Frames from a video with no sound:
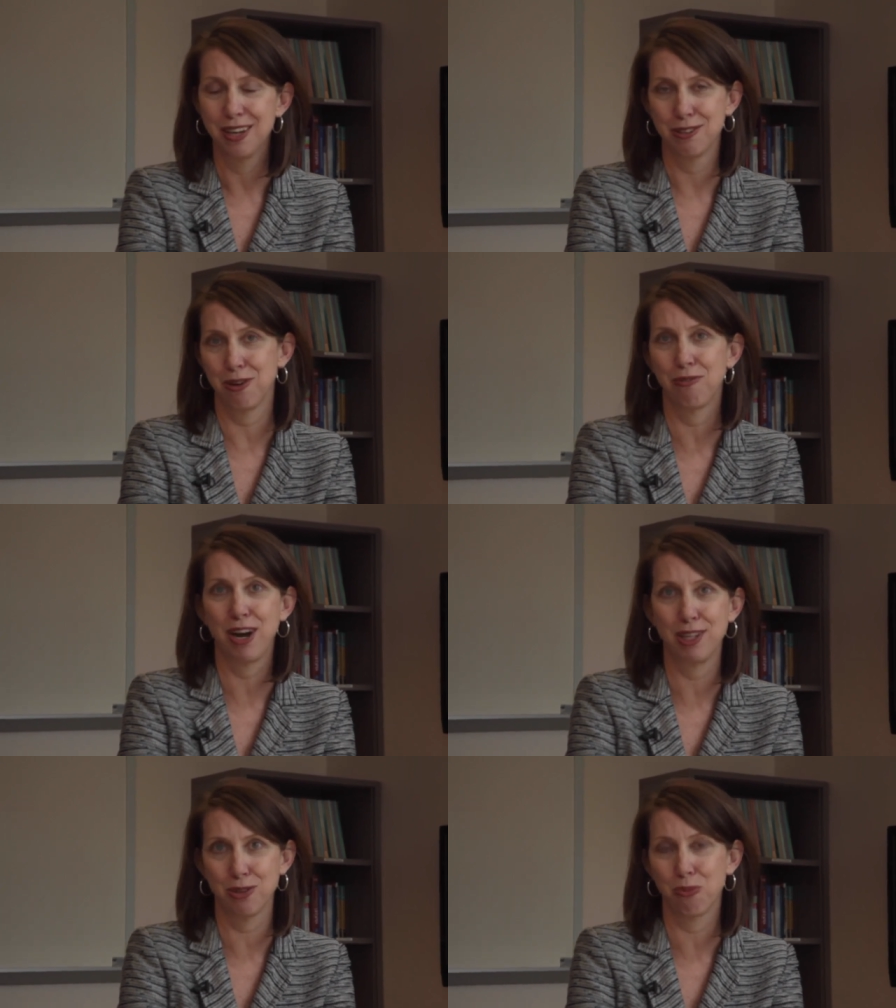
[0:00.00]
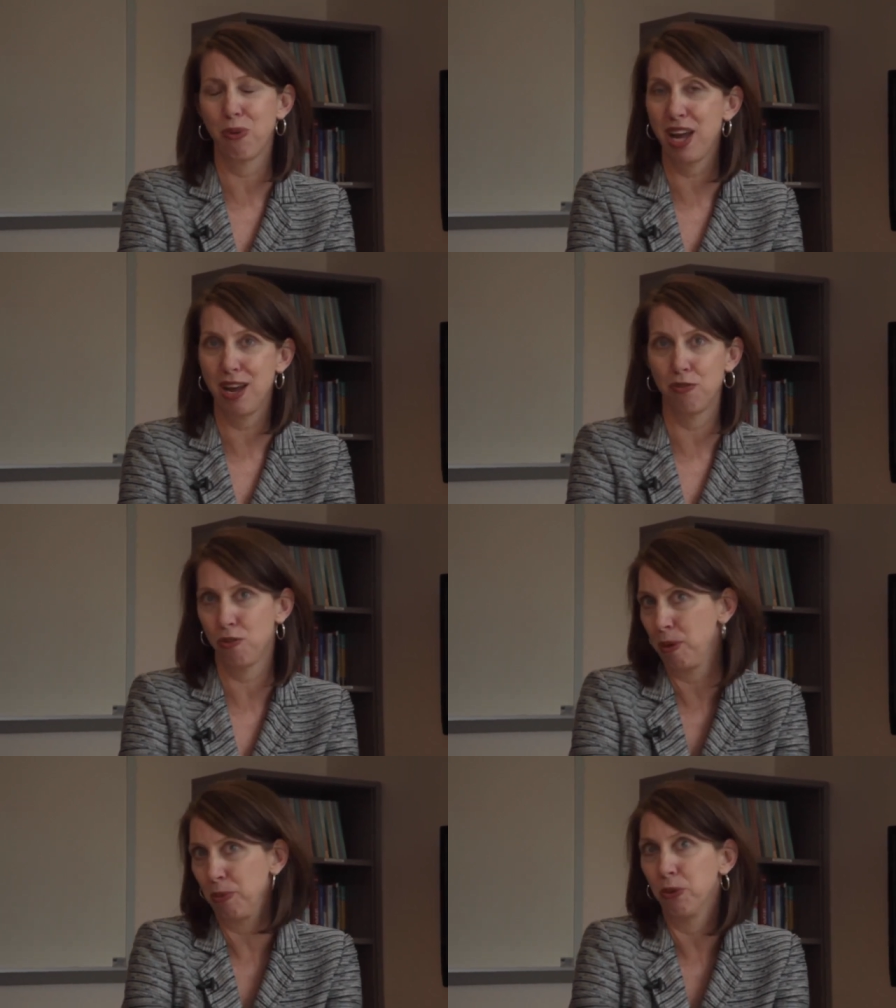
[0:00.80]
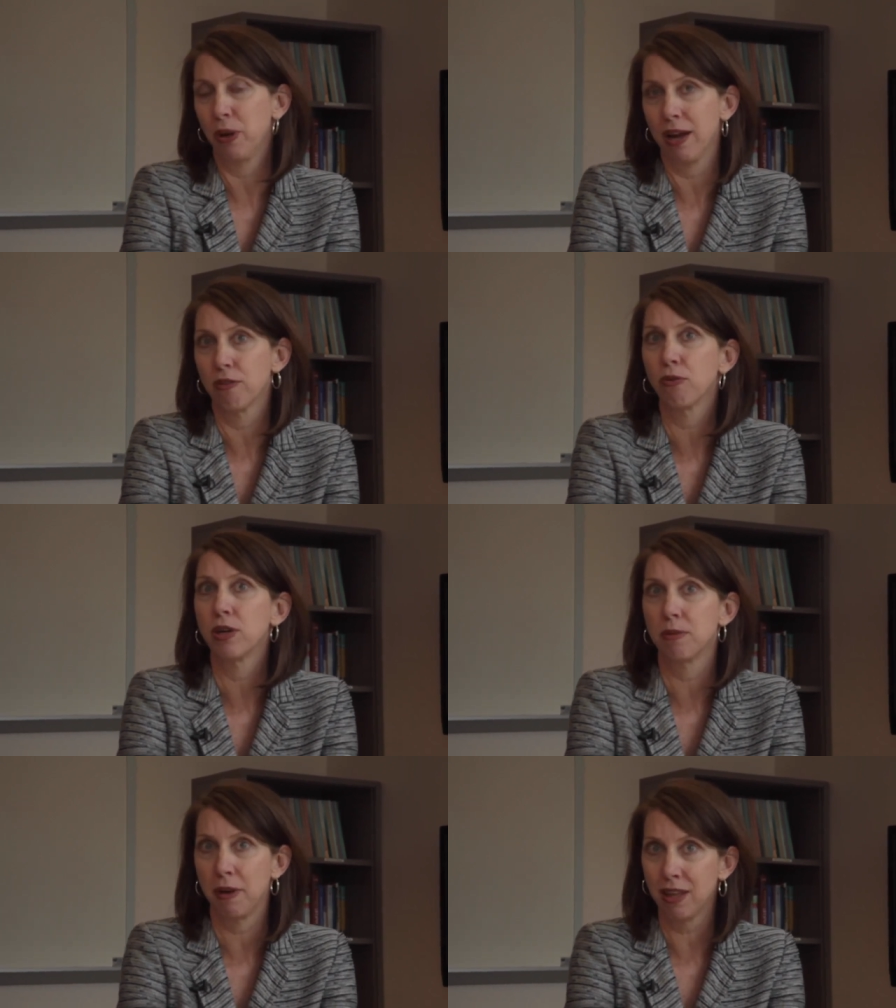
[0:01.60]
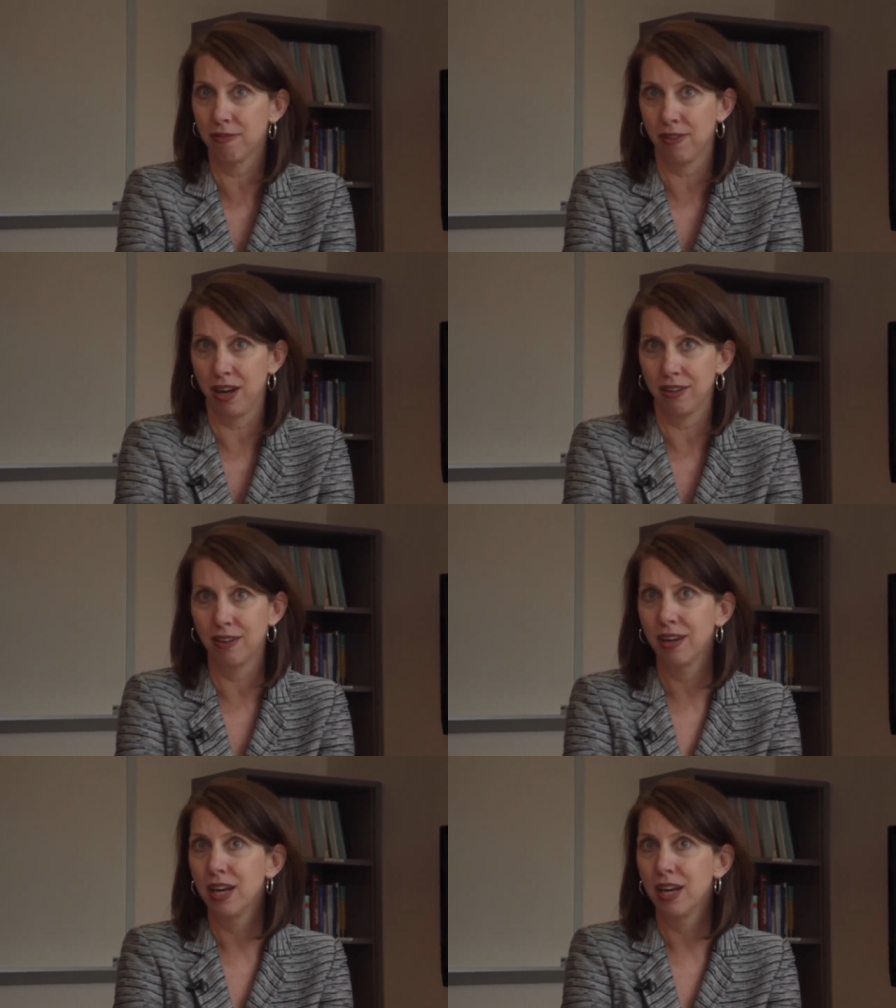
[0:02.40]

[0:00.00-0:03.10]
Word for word: So fines are waived for people who can't afford to pay the fine.